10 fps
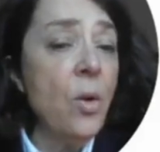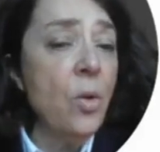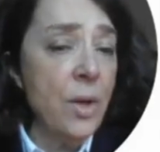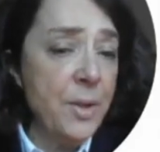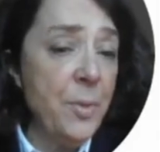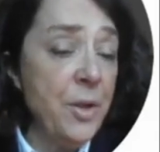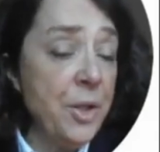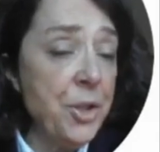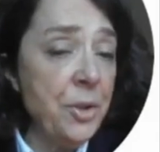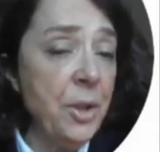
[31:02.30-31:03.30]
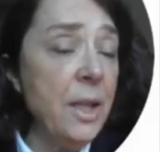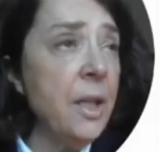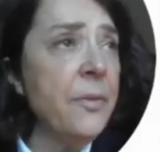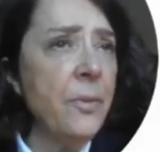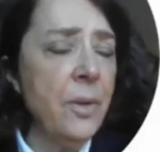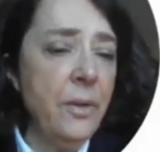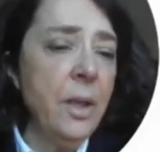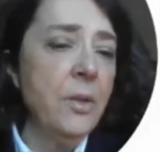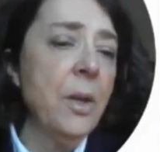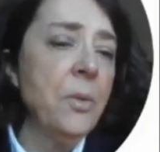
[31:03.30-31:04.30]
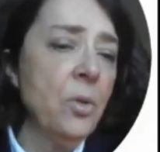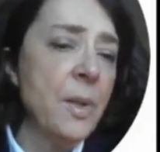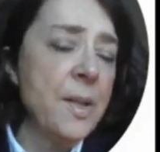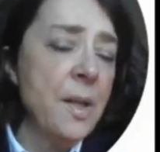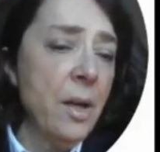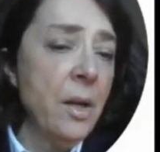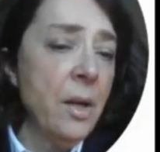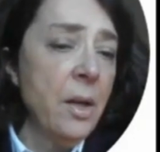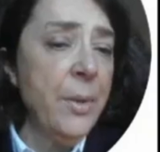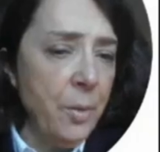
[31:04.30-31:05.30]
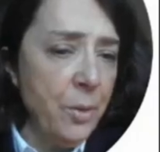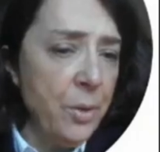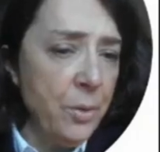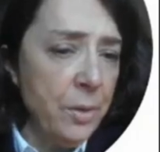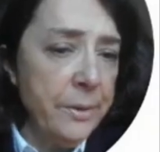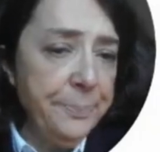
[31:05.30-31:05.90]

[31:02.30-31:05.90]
or aspiration if the granulomas are peribronchial.